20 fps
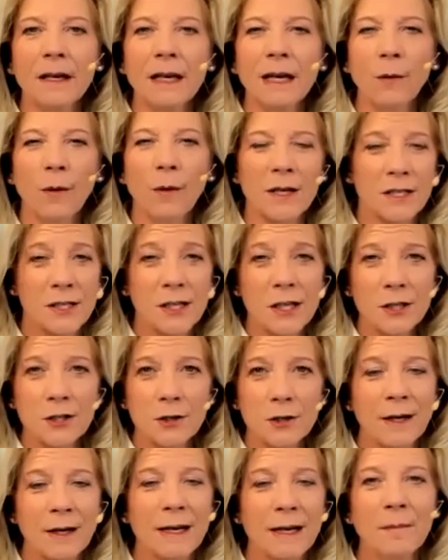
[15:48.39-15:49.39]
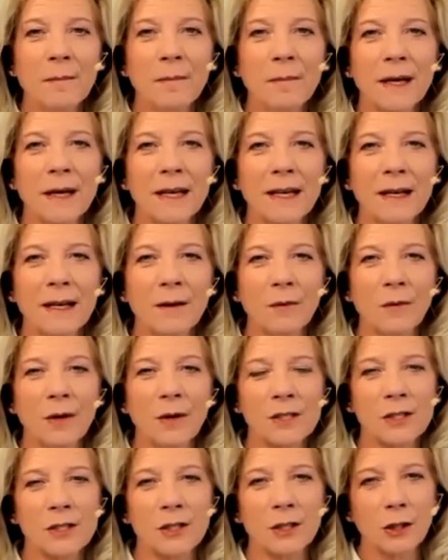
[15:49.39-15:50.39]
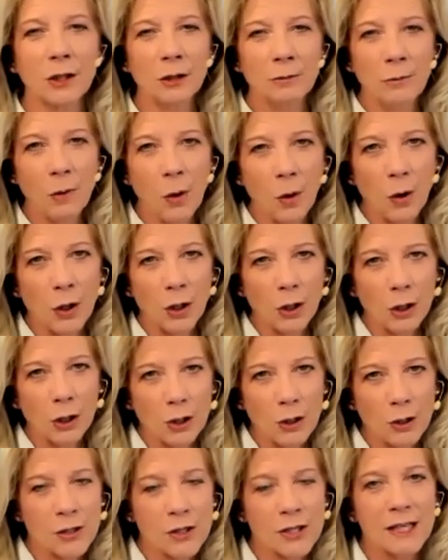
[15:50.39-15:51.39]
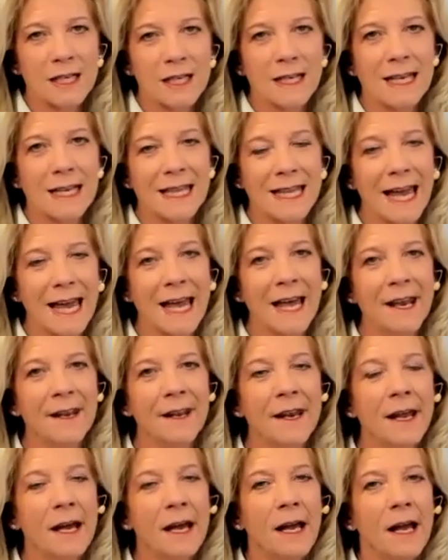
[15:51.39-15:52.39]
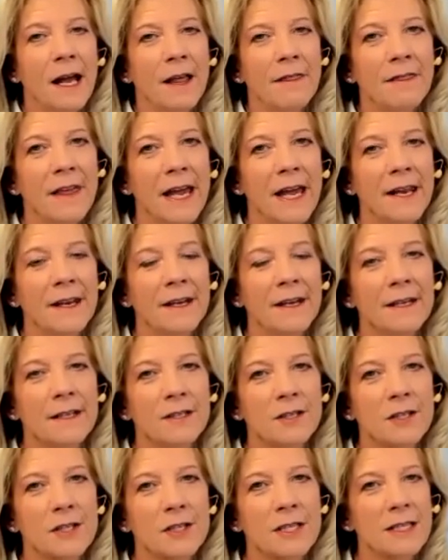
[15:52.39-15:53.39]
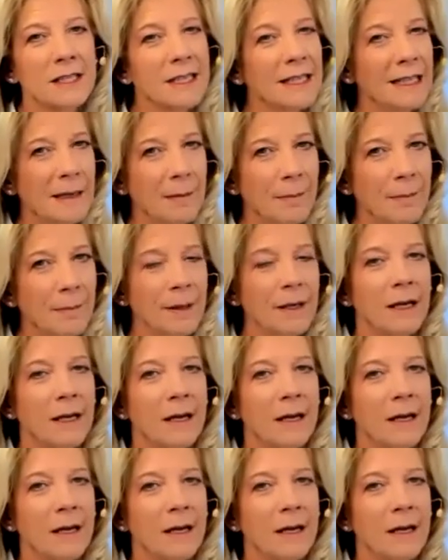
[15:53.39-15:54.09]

It wasn't a dream, but it was more lucid than, than sleep,